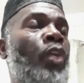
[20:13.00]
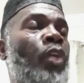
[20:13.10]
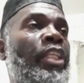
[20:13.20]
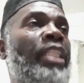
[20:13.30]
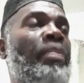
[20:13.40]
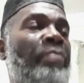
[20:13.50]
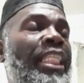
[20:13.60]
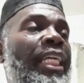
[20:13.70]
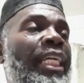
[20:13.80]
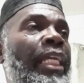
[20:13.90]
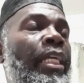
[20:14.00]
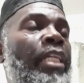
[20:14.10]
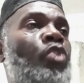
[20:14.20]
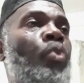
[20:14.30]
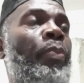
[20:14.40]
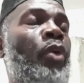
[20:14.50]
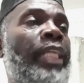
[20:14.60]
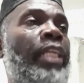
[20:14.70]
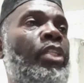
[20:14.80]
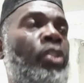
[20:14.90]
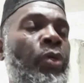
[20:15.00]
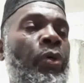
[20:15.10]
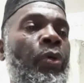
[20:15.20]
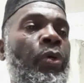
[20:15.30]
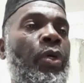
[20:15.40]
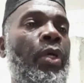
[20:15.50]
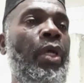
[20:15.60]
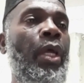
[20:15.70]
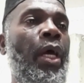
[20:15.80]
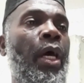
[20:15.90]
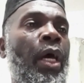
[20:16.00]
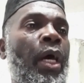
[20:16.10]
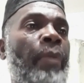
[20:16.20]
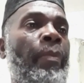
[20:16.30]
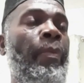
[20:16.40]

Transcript: This basically is to protect you. Mm-hmm.